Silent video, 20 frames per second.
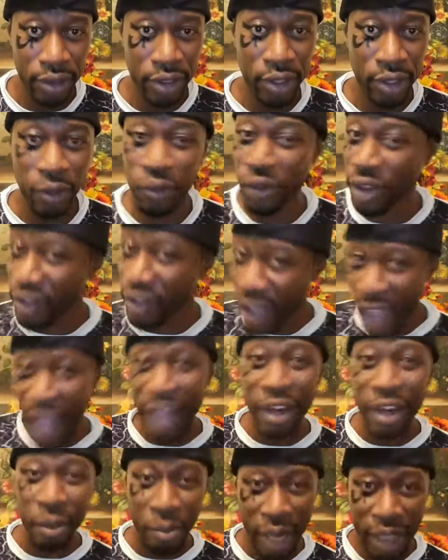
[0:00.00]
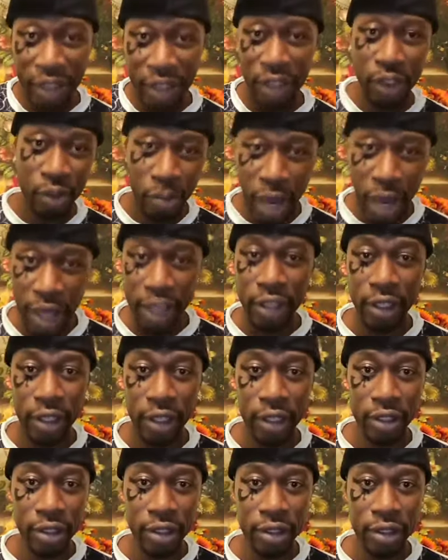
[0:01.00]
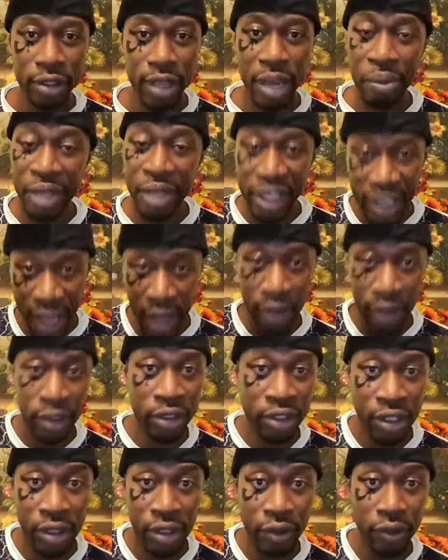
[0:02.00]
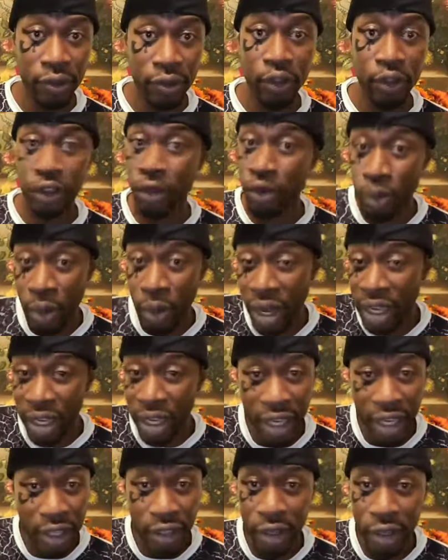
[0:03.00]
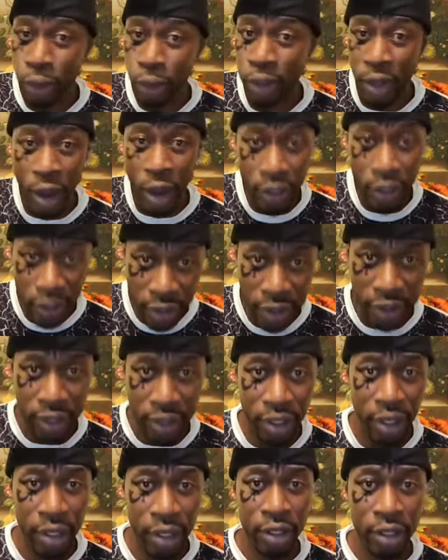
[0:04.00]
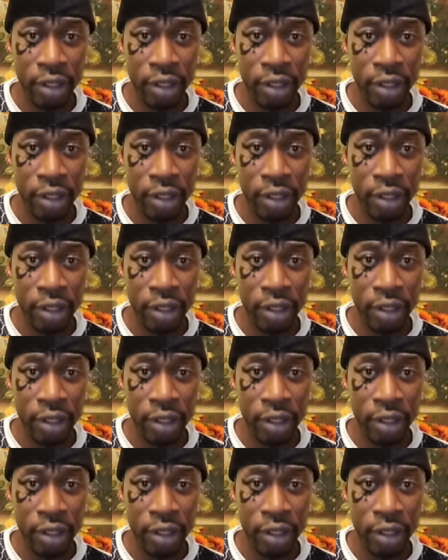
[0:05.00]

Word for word: to figure out how to make this money and be calculative so you ain't getting those losses,